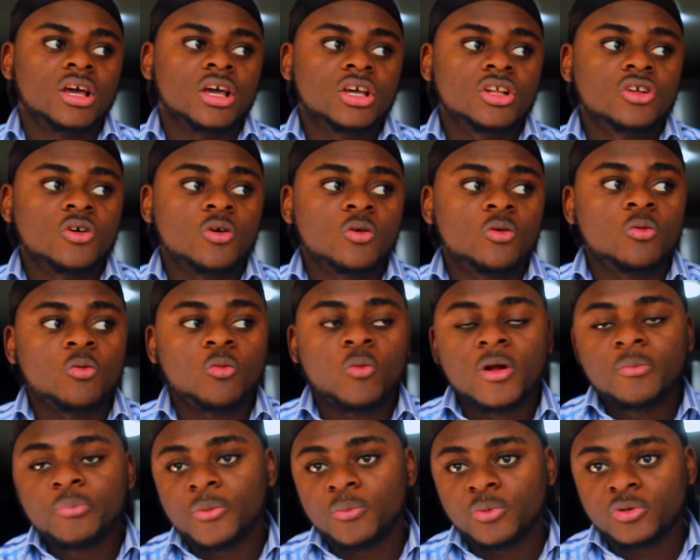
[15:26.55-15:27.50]
You know,
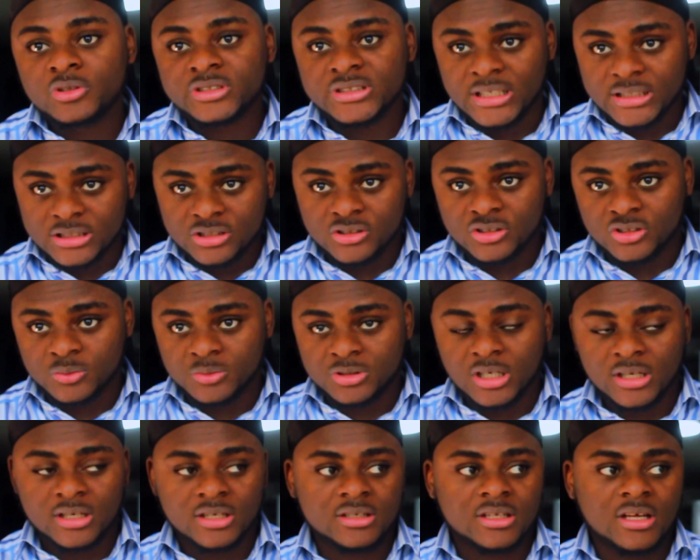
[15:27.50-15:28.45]
when people start YouTube
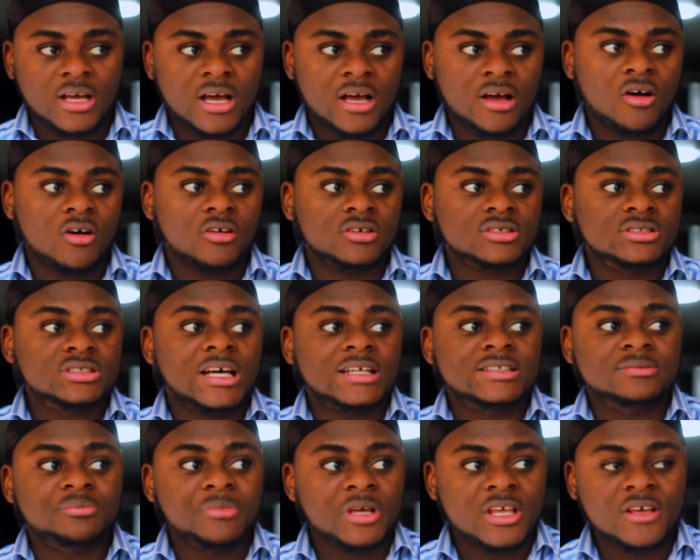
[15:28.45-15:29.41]
channel or
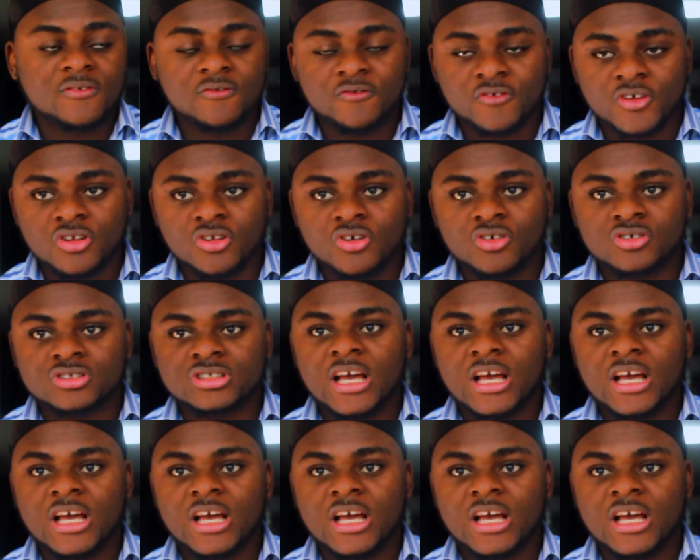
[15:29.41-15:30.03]
start making videos,